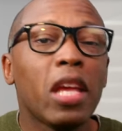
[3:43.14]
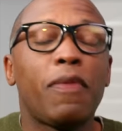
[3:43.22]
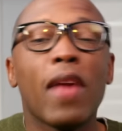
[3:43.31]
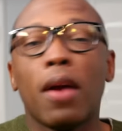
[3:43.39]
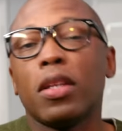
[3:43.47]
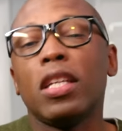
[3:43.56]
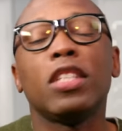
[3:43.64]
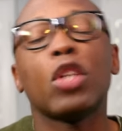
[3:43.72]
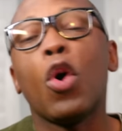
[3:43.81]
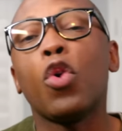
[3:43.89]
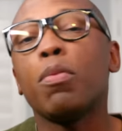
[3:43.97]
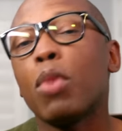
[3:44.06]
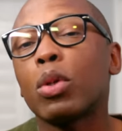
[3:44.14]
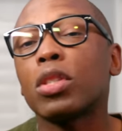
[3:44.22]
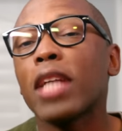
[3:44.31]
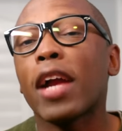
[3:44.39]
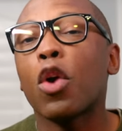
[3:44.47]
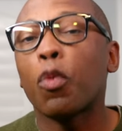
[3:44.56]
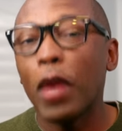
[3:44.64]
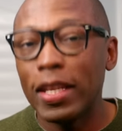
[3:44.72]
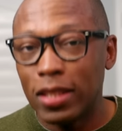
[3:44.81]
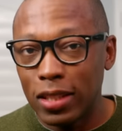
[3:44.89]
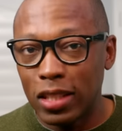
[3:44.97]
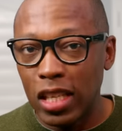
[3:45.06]
he founded his own motorcycle
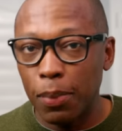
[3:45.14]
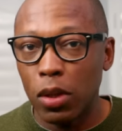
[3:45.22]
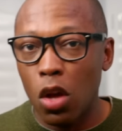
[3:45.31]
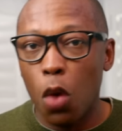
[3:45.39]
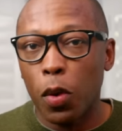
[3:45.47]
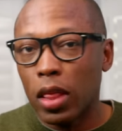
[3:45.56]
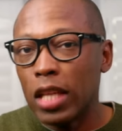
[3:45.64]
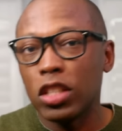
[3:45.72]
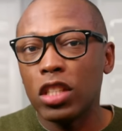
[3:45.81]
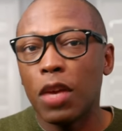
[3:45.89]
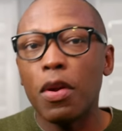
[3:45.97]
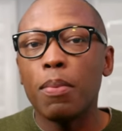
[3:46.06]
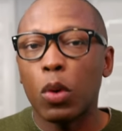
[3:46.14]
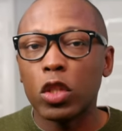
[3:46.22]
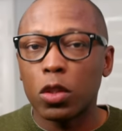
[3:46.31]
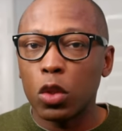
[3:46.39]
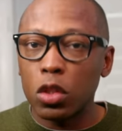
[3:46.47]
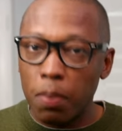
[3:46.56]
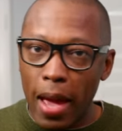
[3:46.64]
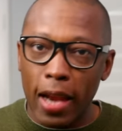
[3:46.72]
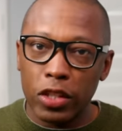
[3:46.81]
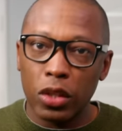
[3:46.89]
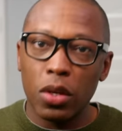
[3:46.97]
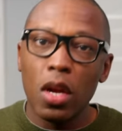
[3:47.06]
racing team along with legendary motorsports
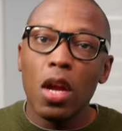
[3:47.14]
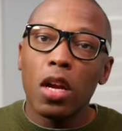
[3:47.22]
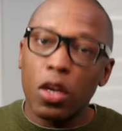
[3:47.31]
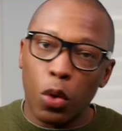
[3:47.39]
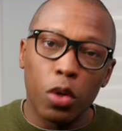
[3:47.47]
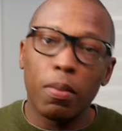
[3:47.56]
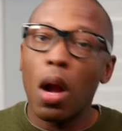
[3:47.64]
manager Kurt